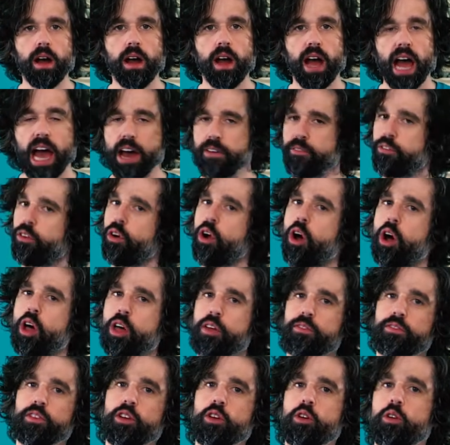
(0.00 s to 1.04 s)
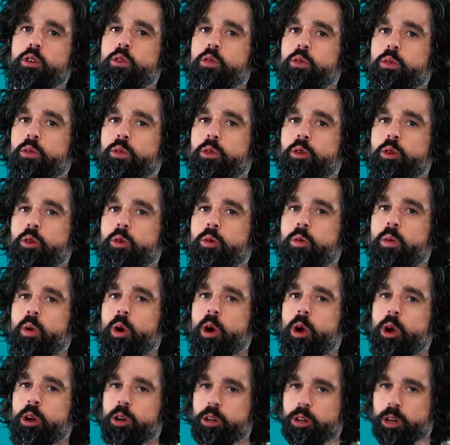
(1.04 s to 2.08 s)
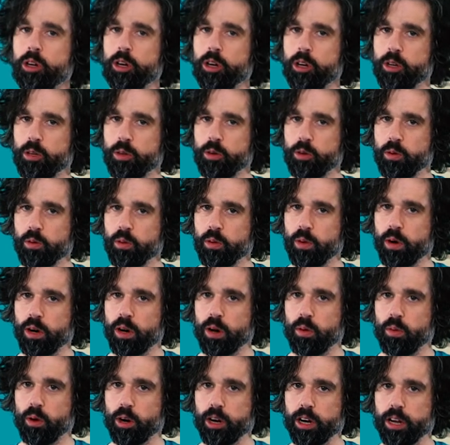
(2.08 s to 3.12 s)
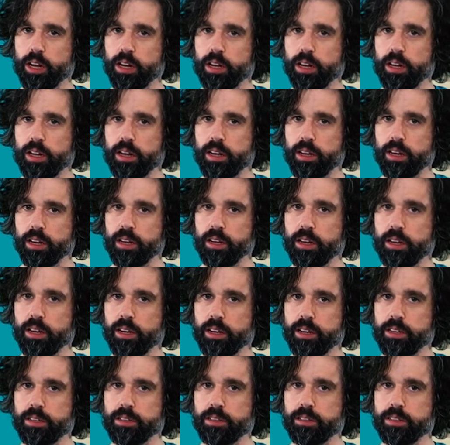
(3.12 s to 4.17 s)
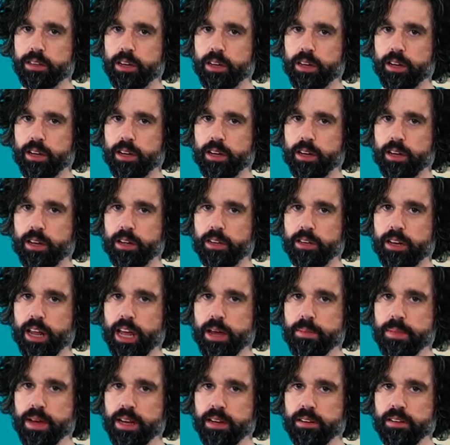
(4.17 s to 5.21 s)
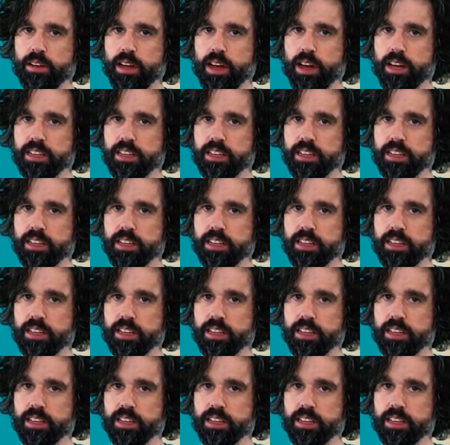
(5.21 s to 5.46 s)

and for all of you who weren't into demon